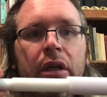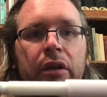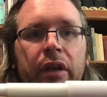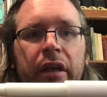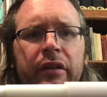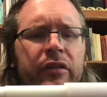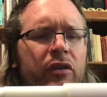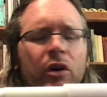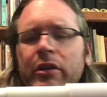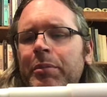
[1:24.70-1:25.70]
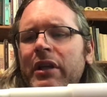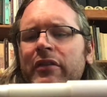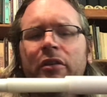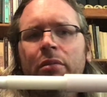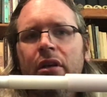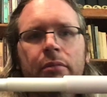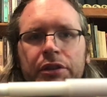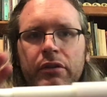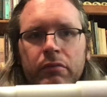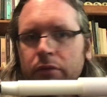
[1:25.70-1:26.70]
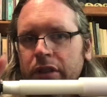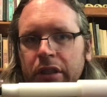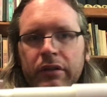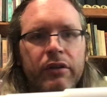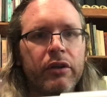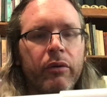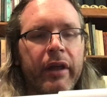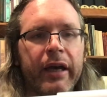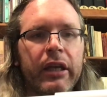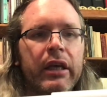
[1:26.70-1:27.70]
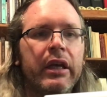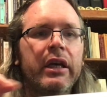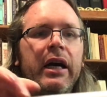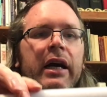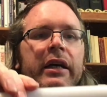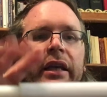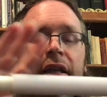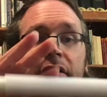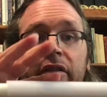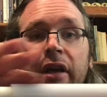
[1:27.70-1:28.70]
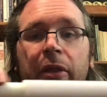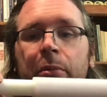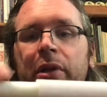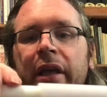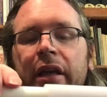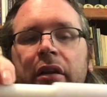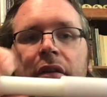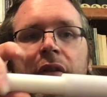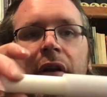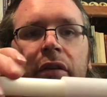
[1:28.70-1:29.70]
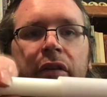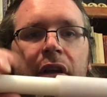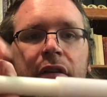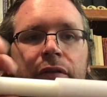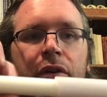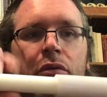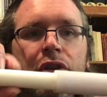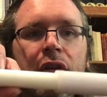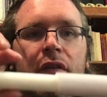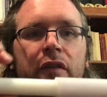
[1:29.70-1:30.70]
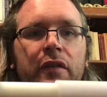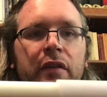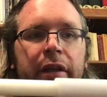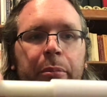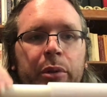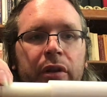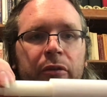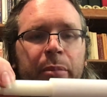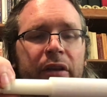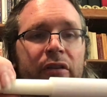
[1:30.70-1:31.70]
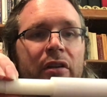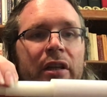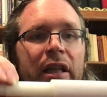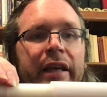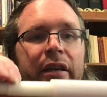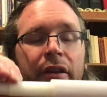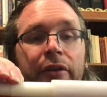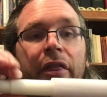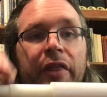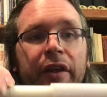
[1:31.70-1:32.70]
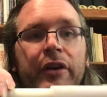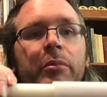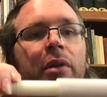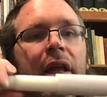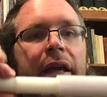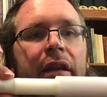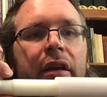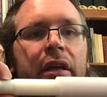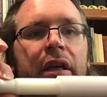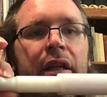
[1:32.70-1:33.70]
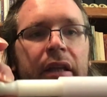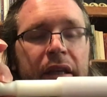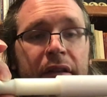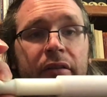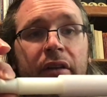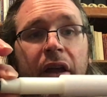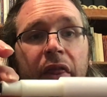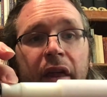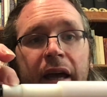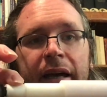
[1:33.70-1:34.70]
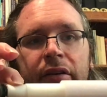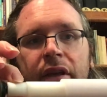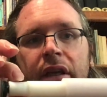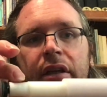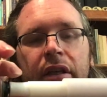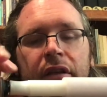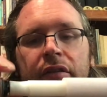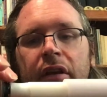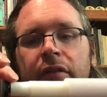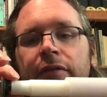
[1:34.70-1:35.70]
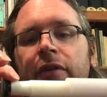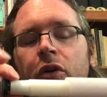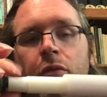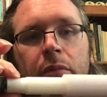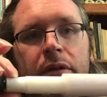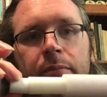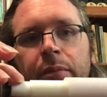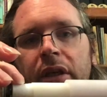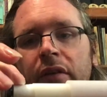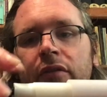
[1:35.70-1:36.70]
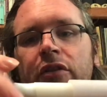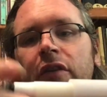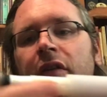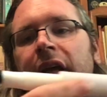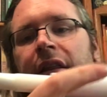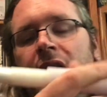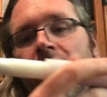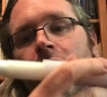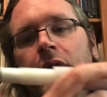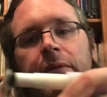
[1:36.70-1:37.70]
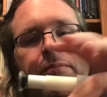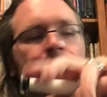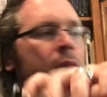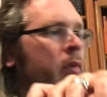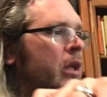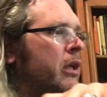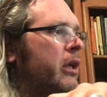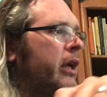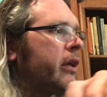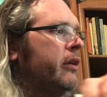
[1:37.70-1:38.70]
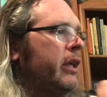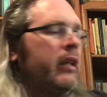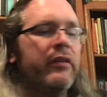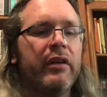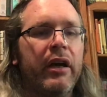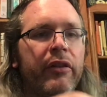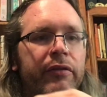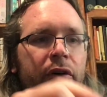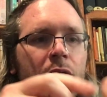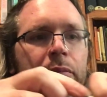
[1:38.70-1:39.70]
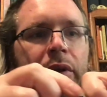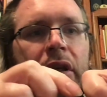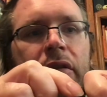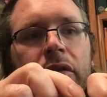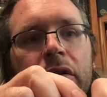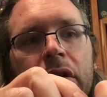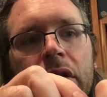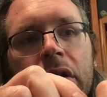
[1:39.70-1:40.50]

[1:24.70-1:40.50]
Okay, this is called a PCB, but you don't really need to know that. Uh, inside the blade, there's a diffusion slip that's basically like another thinner blade. Inside that is a foam piece, just like the other one. And inside the foam piece